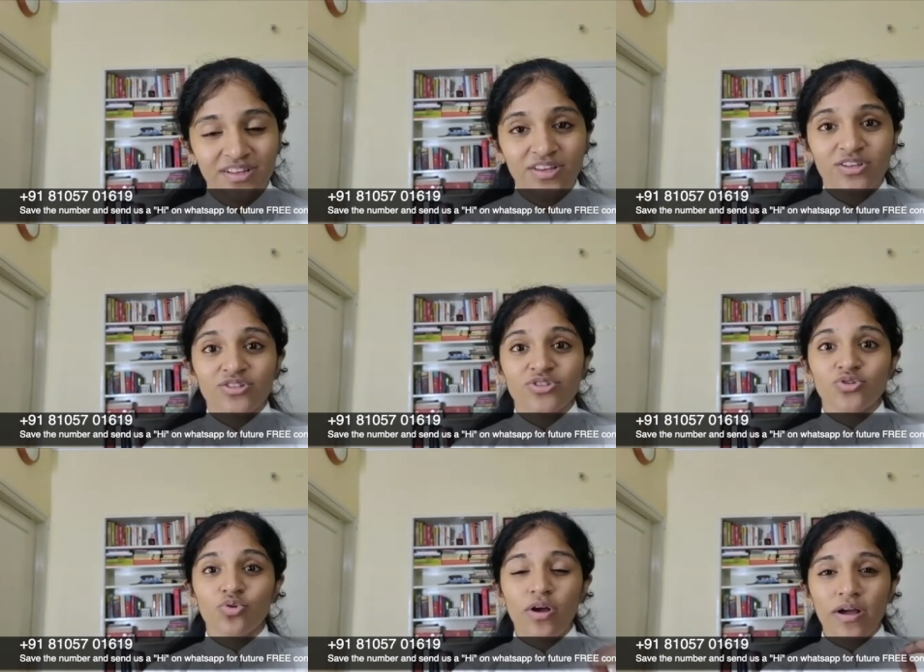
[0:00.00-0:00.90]

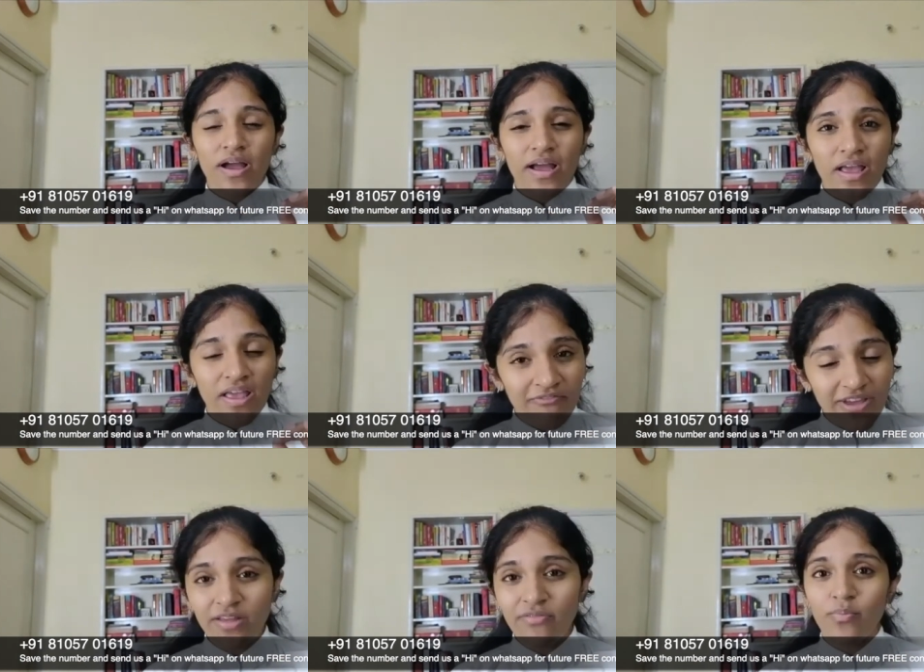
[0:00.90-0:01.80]
So
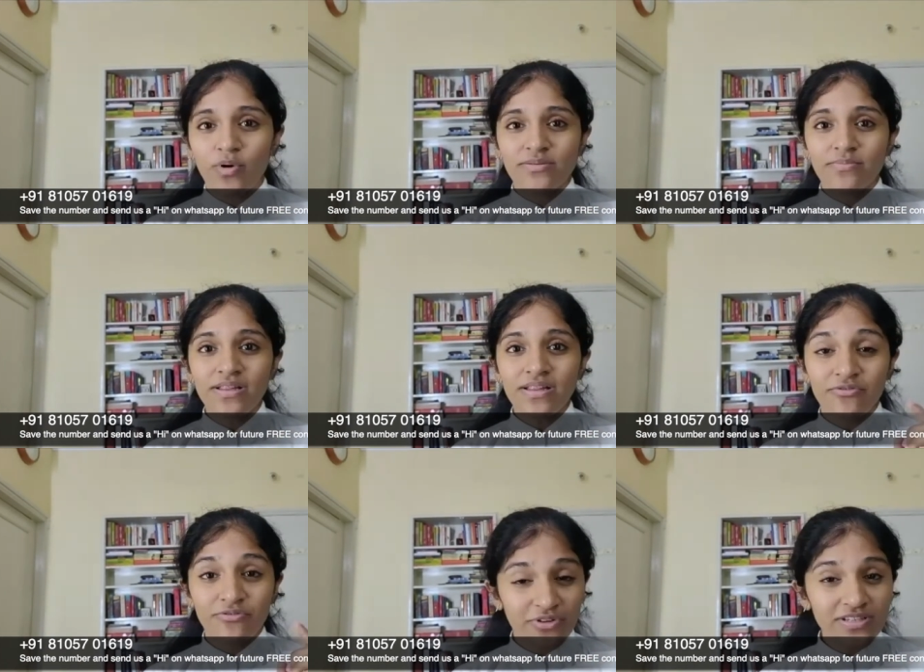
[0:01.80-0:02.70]
wherever possible,
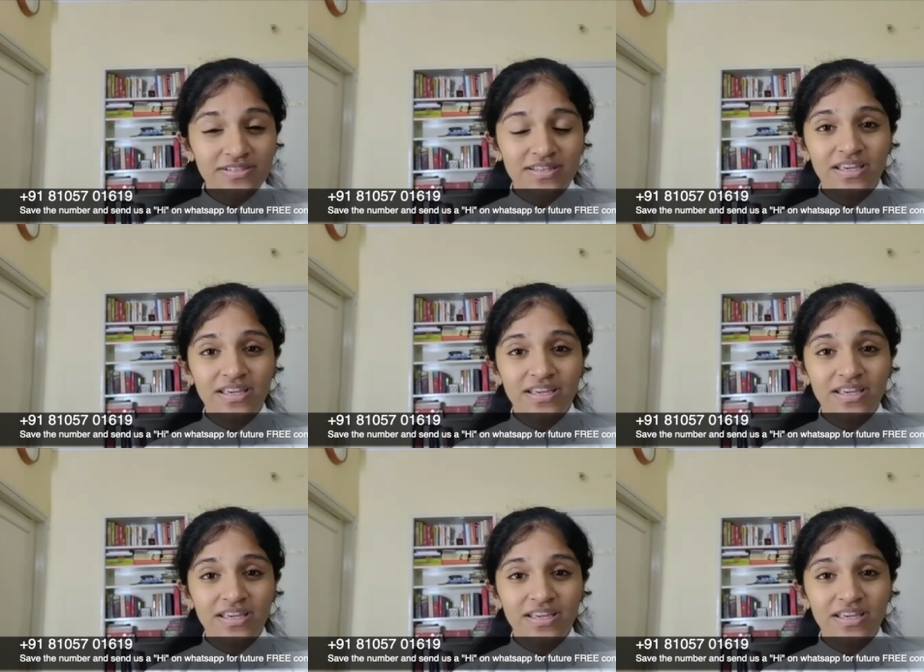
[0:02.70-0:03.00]
first thing